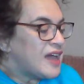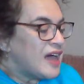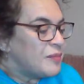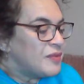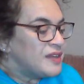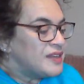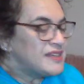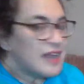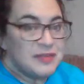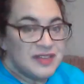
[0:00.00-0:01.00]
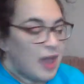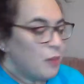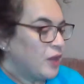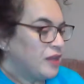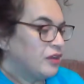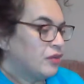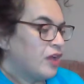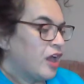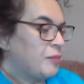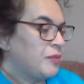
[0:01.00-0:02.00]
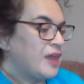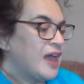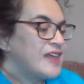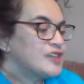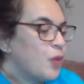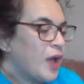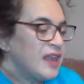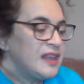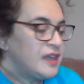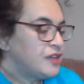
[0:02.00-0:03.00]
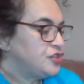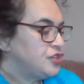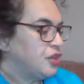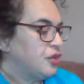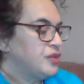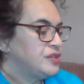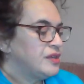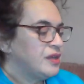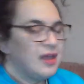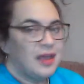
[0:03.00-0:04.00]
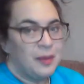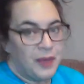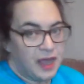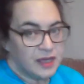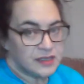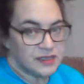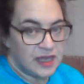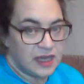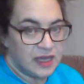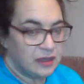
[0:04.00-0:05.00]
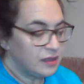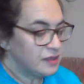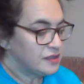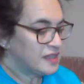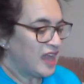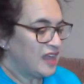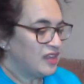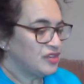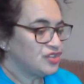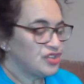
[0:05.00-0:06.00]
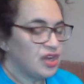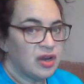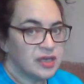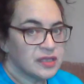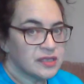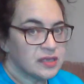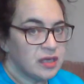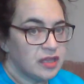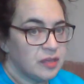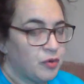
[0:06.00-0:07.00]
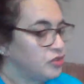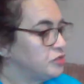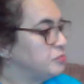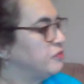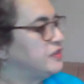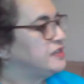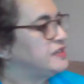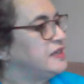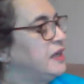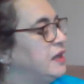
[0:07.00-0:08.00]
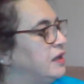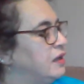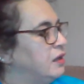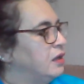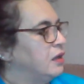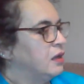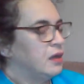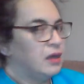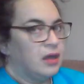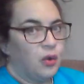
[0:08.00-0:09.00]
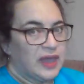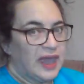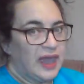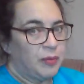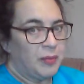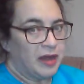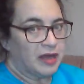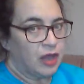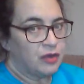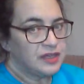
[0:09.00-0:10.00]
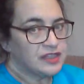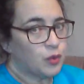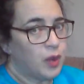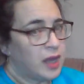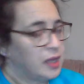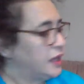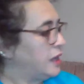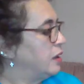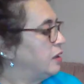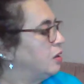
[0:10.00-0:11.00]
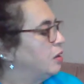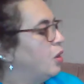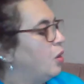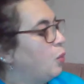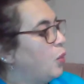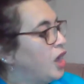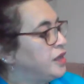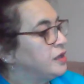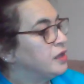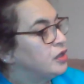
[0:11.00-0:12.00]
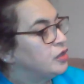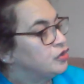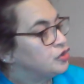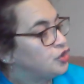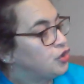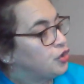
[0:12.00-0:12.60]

tap went the crab as quietly as she could, past 9 silent sharks at the bottom of the sea. Okay, we better count these quietly. 1, 2, 3,